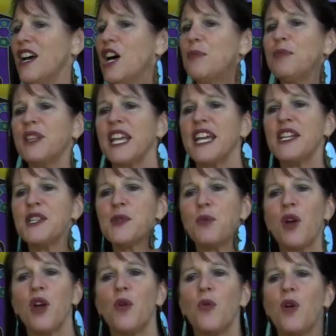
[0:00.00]
A place
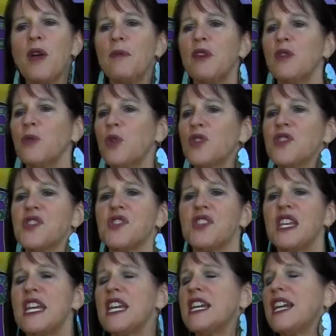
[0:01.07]
where women were
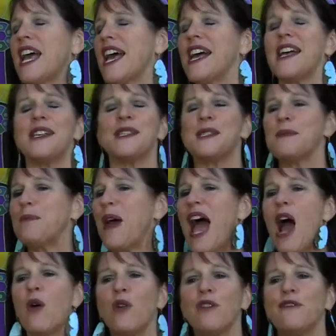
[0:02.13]
seen as
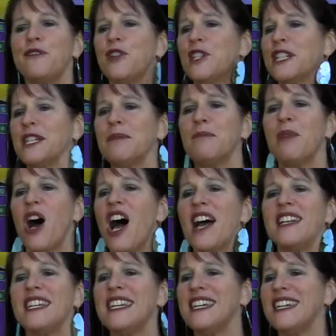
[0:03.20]
powerful in
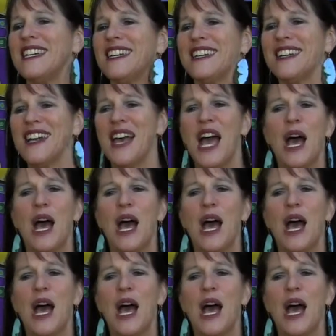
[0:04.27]
body,